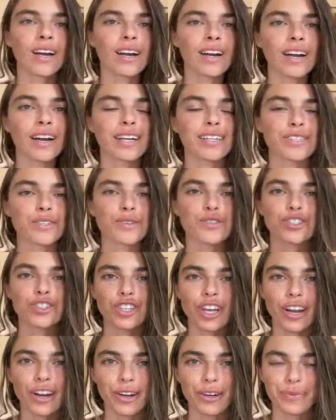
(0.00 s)
right, so
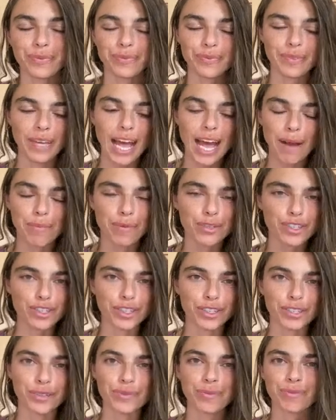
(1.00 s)
shutter,
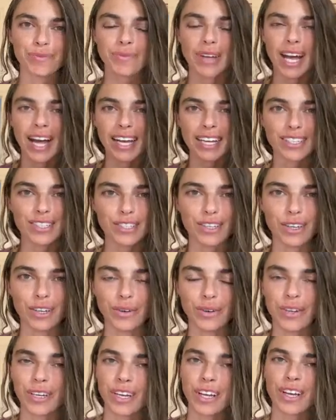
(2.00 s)
aperture,
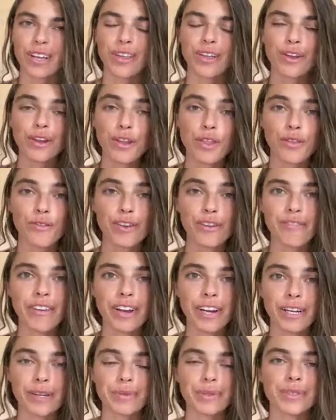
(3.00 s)
ISO. They're the three
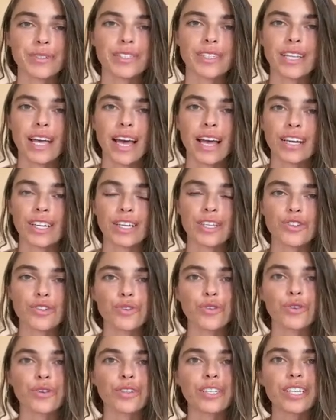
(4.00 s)
variables that
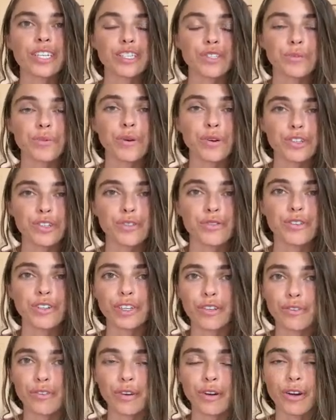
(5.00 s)
control the exposure for
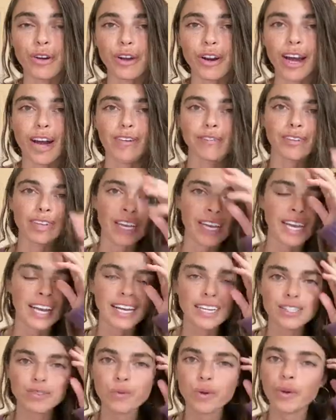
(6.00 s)
your photograph.
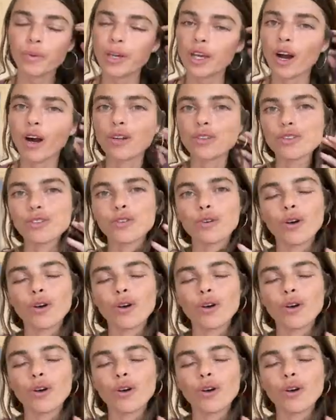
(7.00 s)
And it's what we also